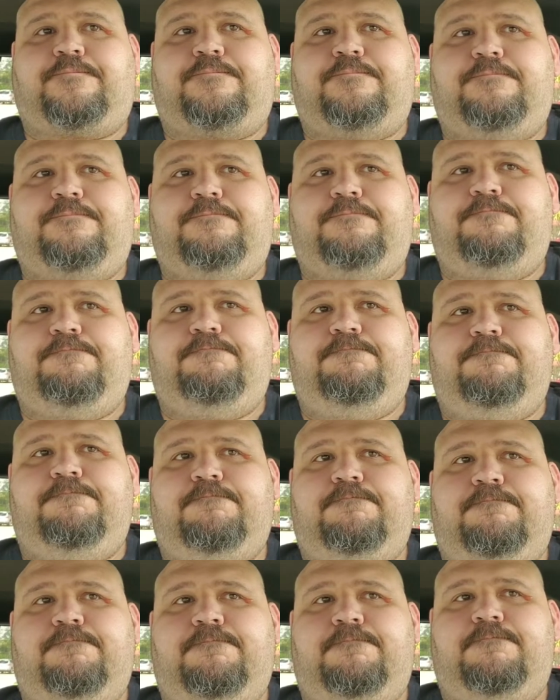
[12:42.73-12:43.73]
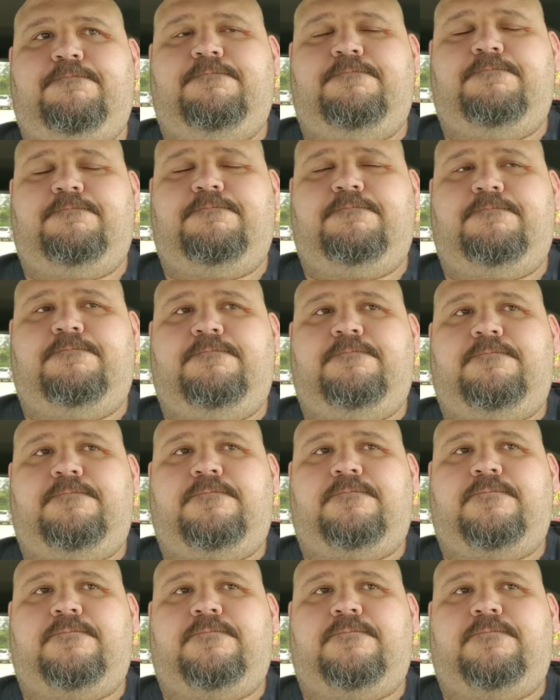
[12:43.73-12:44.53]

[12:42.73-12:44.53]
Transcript: Nothing is said.